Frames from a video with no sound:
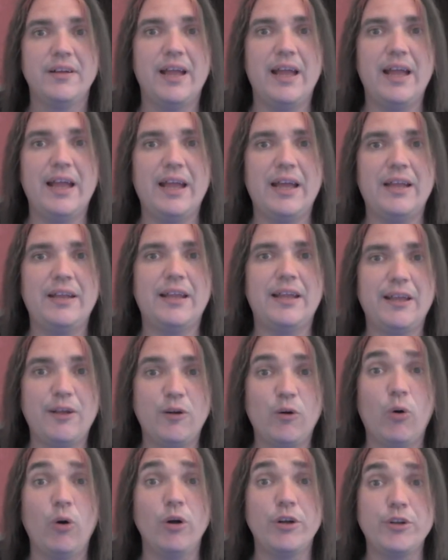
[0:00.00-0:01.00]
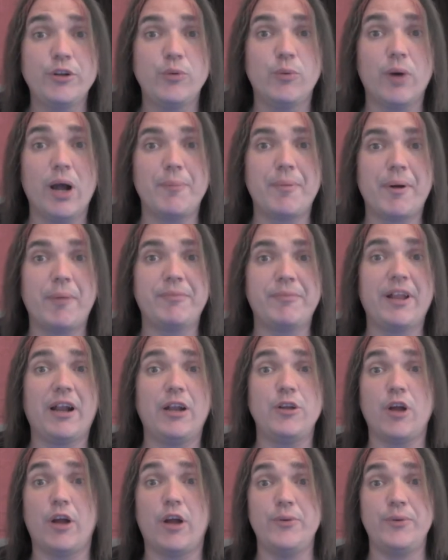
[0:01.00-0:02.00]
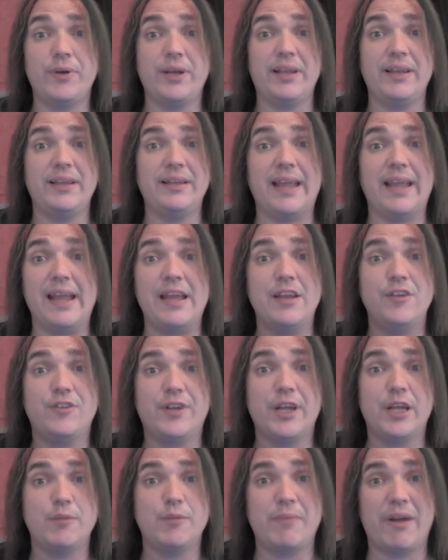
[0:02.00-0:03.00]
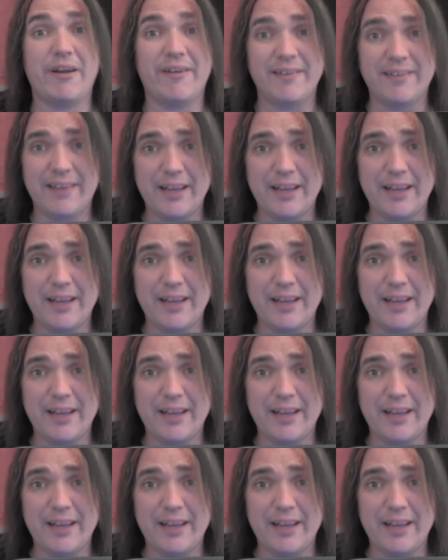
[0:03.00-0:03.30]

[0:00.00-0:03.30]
And he'll hook you up. I'm telling you, are you getting engaged, getting married?